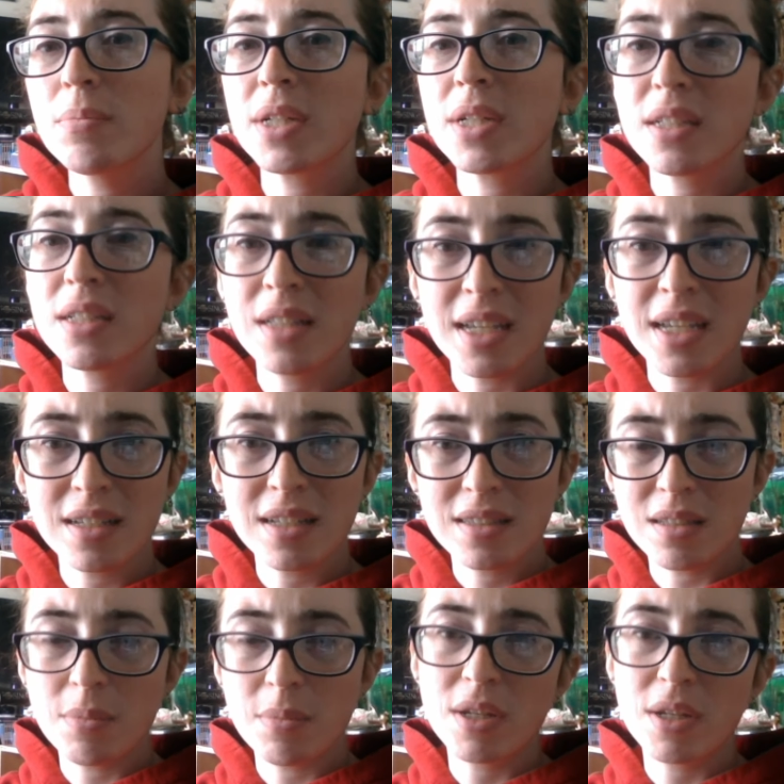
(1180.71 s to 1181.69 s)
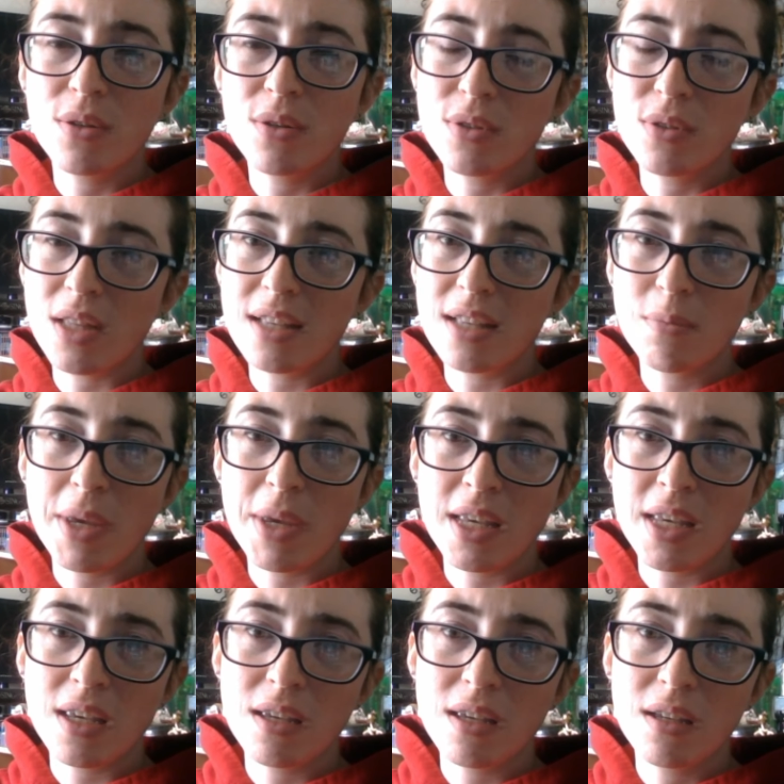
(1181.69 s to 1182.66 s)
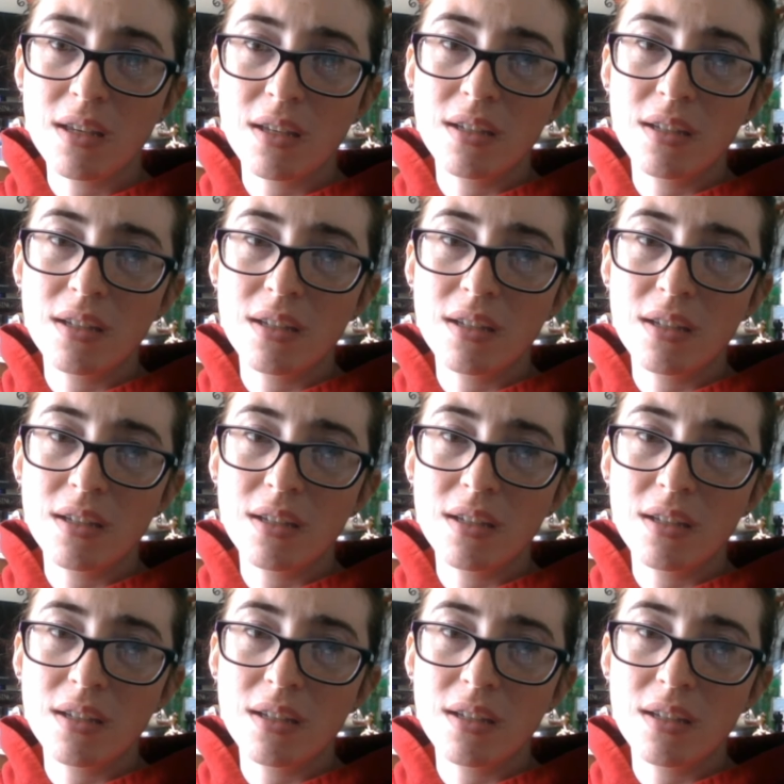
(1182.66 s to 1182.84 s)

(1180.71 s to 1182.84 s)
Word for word: but like somebody who's less picky